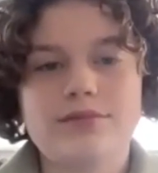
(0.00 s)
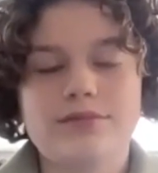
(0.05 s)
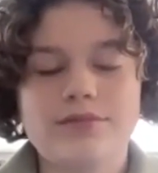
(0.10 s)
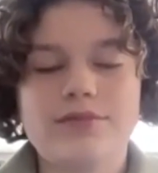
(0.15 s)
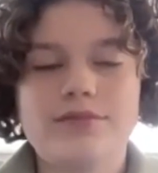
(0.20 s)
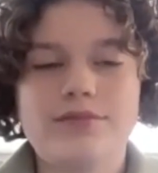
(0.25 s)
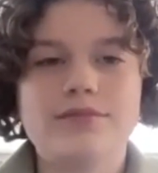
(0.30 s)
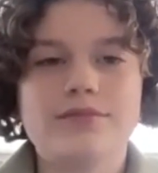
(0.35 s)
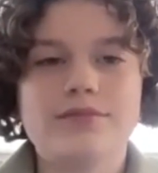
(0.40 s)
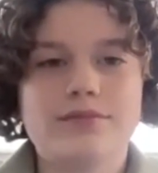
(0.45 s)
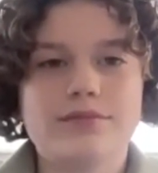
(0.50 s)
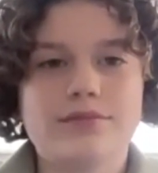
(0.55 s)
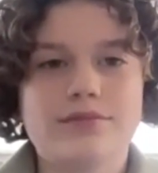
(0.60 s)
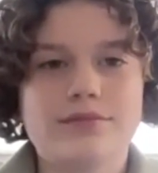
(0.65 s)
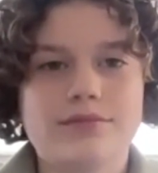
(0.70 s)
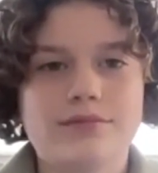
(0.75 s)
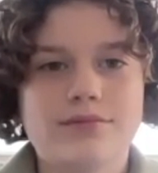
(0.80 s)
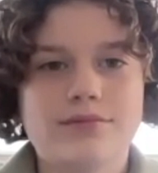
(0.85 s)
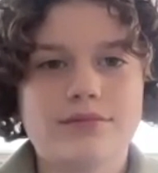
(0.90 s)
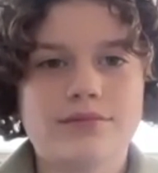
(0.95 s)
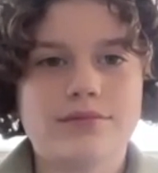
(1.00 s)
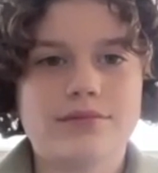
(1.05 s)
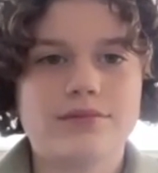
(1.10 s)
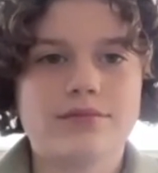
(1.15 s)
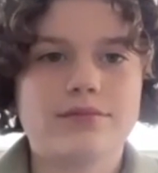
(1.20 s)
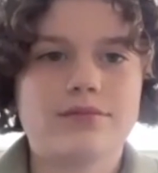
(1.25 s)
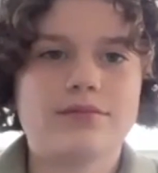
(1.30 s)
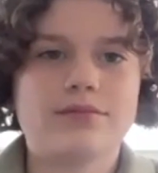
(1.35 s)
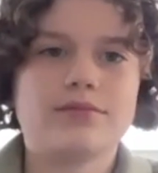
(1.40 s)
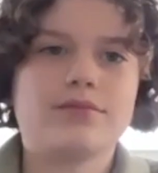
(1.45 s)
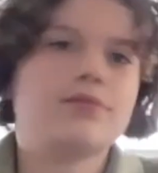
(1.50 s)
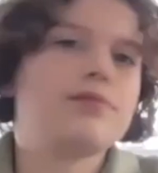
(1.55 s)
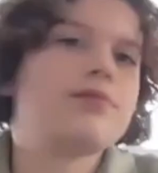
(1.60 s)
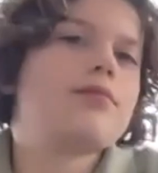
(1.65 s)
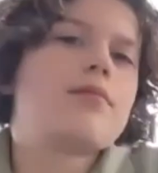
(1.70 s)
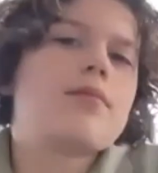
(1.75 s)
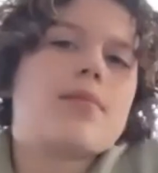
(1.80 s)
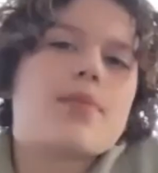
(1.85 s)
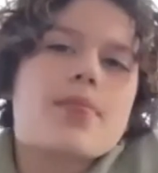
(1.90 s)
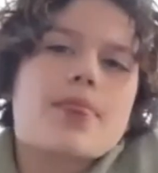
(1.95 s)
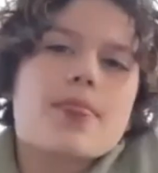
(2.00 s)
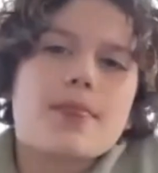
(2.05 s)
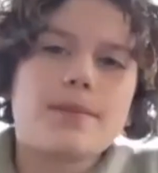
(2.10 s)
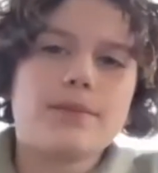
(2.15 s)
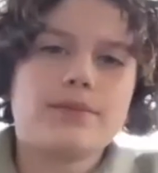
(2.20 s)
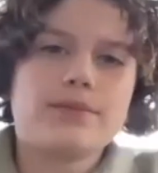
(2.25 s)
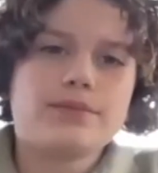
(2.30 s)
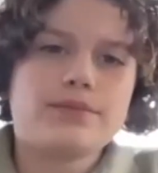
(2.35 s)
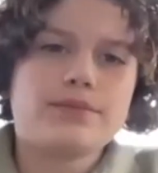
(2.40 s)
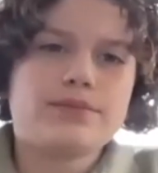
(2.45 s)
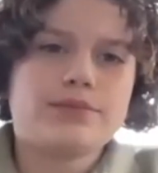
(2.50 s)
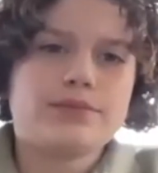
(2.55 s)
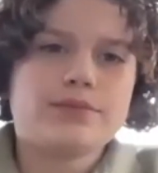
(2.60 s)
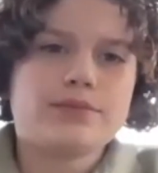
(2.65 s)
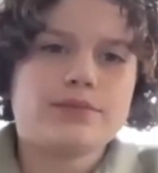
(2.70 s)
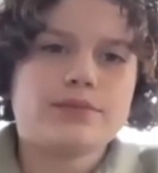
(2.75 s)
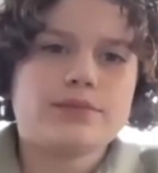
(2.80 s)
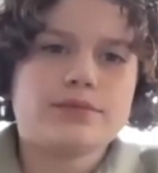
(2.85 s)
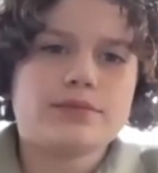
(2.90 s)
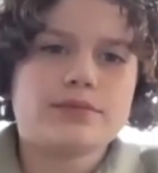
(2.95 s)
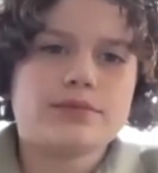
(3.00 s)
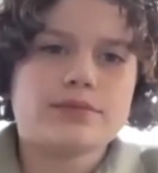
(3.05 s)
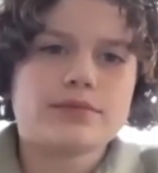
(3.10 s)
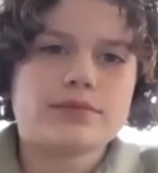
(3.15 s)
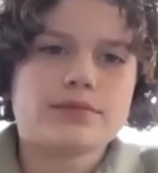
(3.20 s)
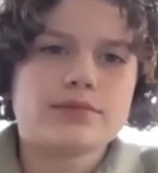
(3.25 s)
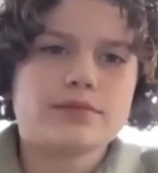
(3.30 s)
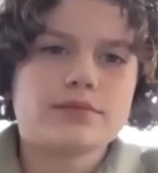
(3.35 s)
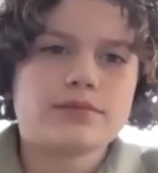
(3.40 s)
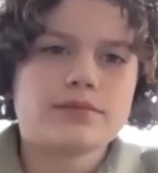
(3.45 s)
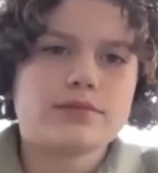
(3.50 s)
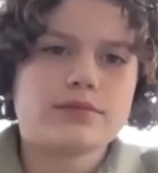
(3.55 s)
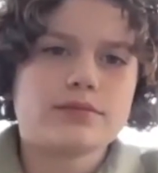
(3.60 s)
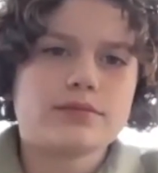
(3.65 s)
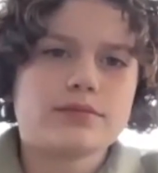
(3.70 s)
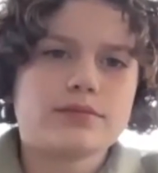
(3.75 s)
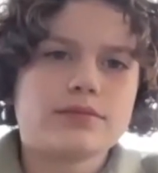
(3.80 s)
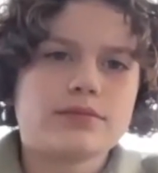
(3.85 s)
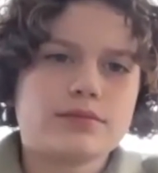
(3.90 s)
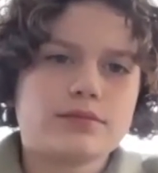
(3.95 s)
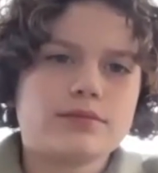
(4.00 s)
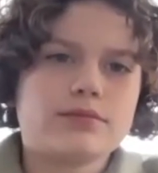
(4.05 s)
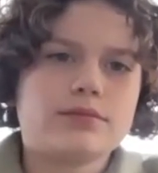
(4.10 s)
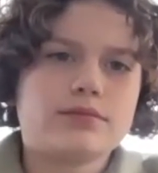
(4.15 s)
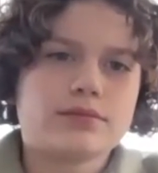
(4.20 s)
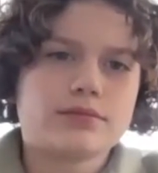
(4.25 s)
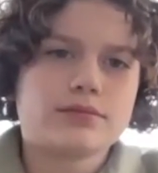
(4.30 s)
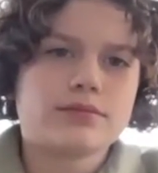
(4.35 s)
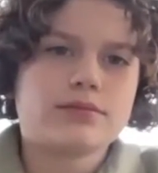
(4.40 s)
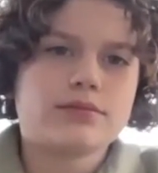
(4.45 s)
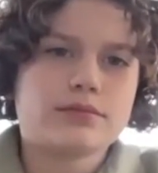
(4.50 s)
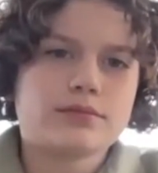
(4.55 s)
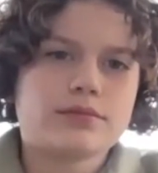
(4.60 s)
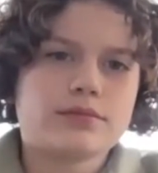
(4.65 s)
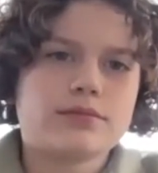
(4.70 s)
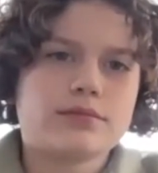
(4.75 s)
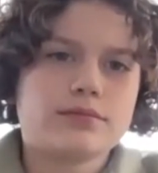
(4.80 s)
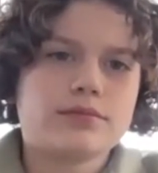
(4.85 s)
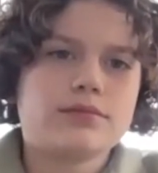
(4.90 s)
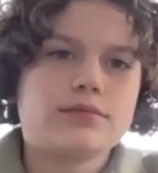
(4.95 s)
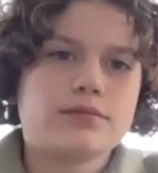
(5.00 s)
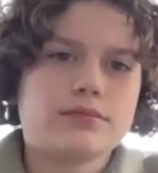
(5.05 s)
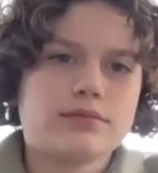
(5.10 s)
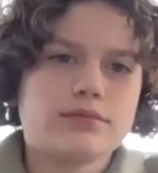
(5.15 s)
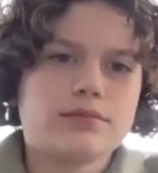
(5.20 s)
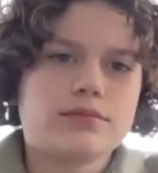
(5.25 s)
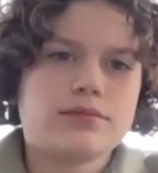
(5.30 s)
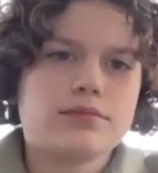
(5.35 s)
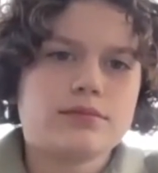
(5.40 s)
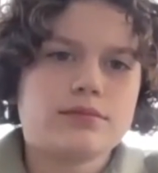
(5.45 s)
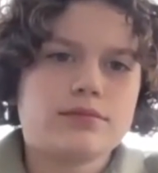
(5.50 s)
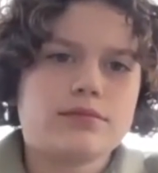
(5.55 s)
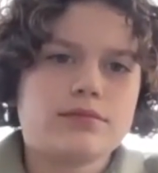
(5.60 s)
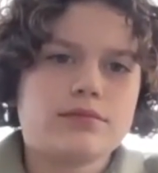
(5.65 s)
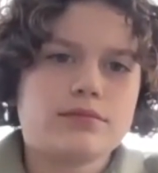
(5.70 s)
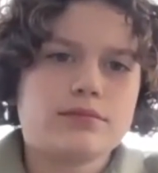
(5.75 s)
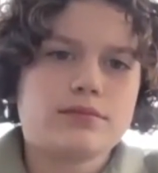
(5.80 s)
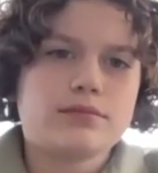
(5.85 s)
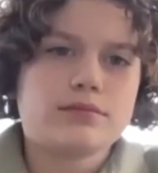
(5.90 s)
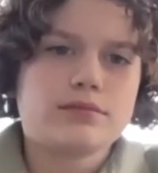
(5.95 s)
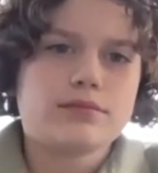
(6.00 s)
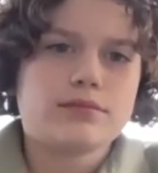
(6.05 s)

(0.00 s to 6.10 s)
This person isn't speaking.